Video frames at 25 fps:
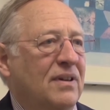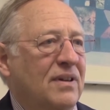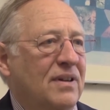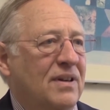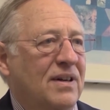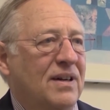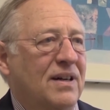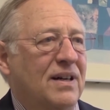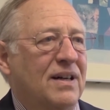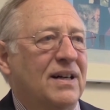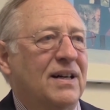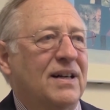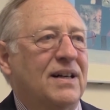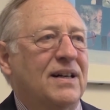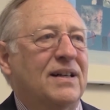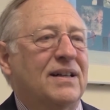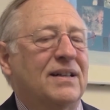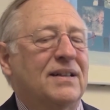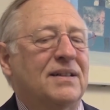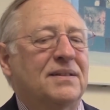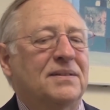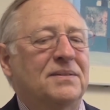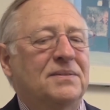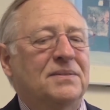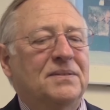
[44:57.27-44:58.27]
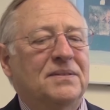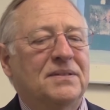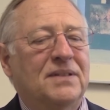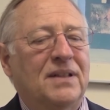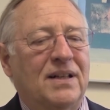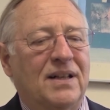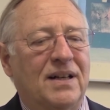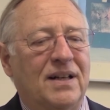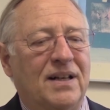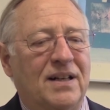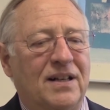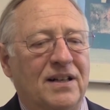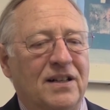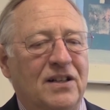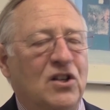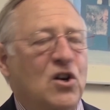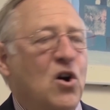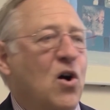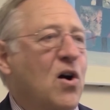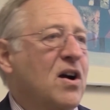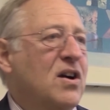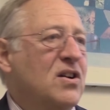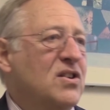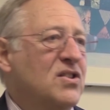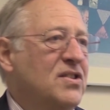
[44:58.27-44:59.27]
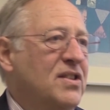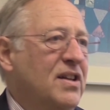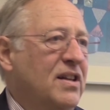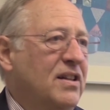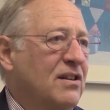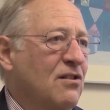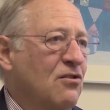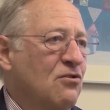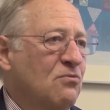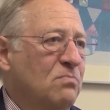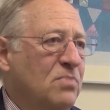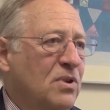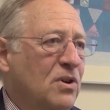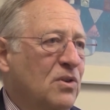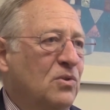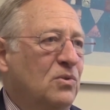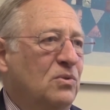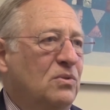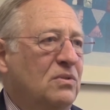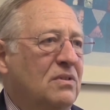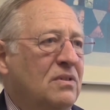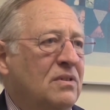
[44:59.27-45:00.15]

cars that don't pollute.